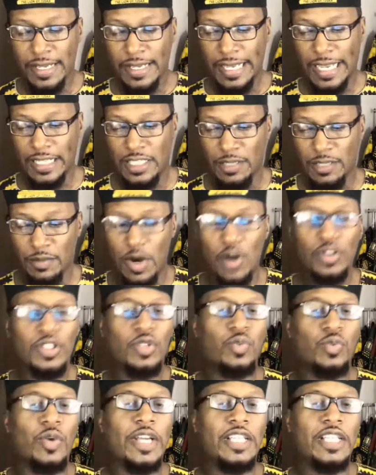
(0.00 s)
into
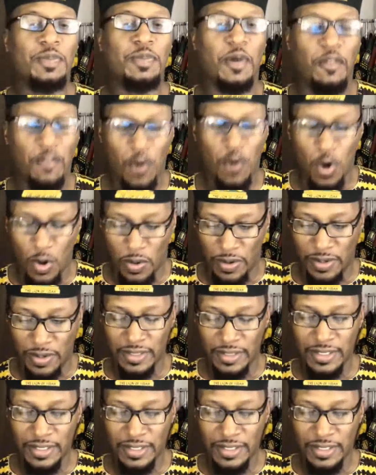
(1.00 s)
motion weeks before.